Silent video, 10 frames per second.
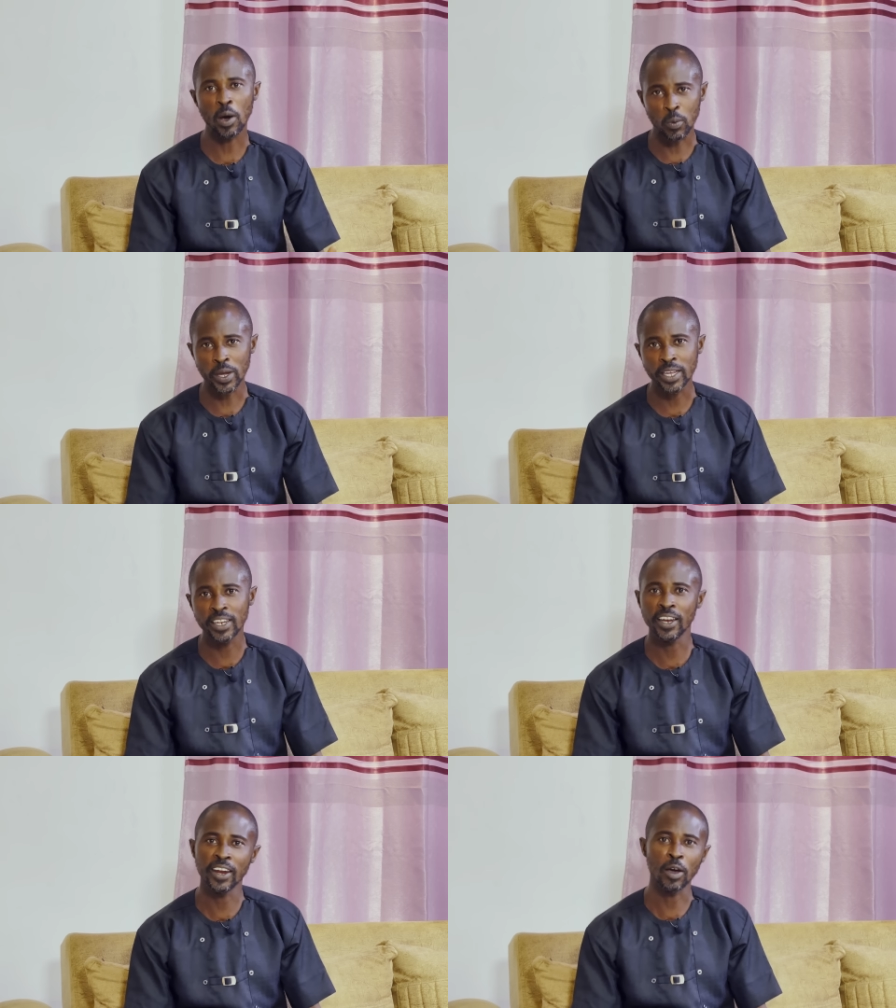
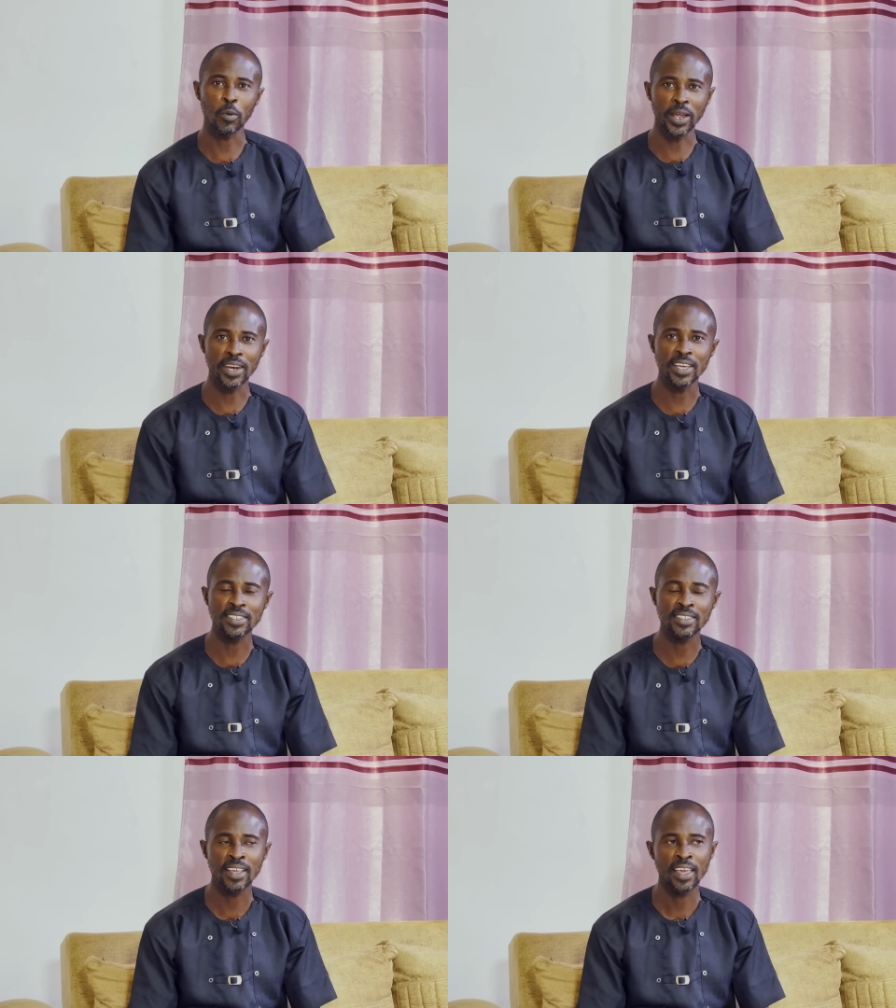awakening and
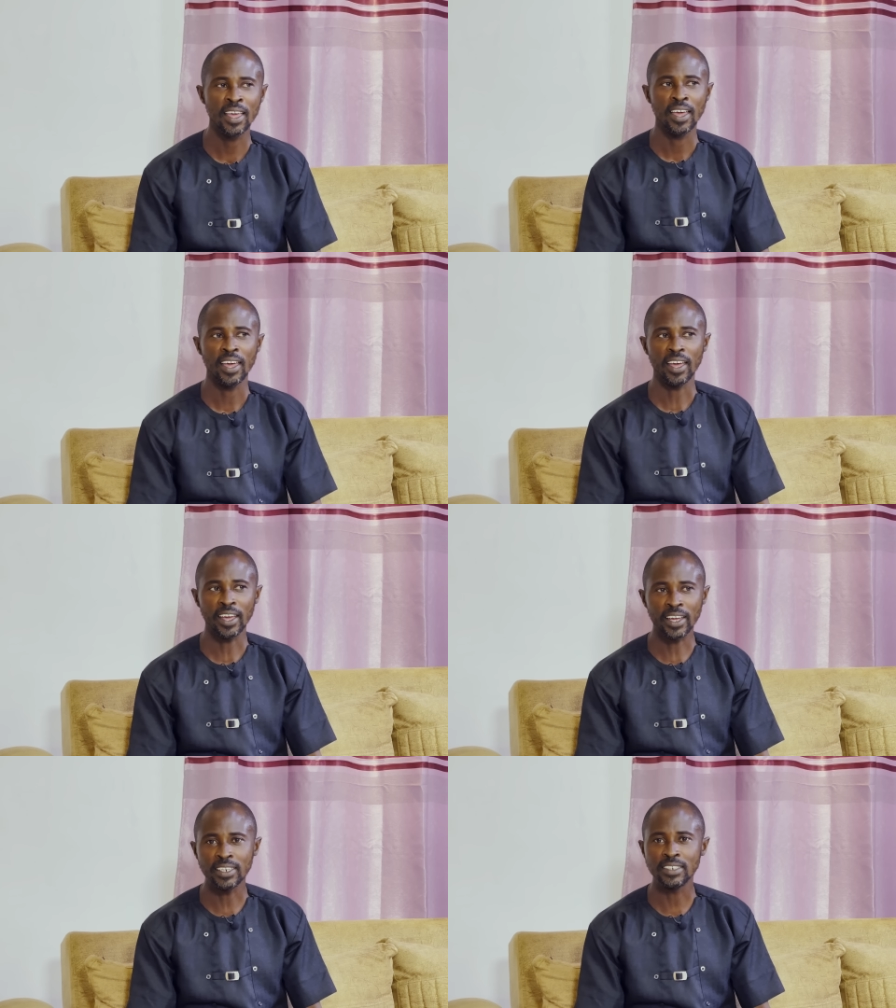awareness.
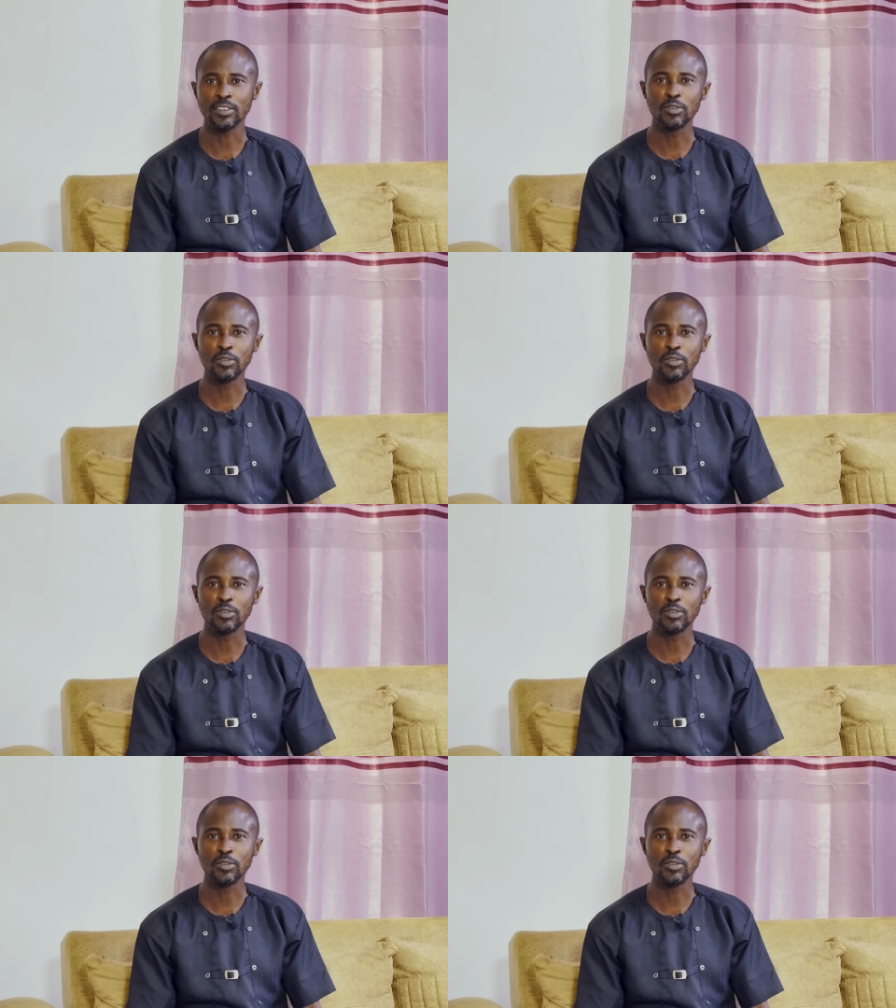And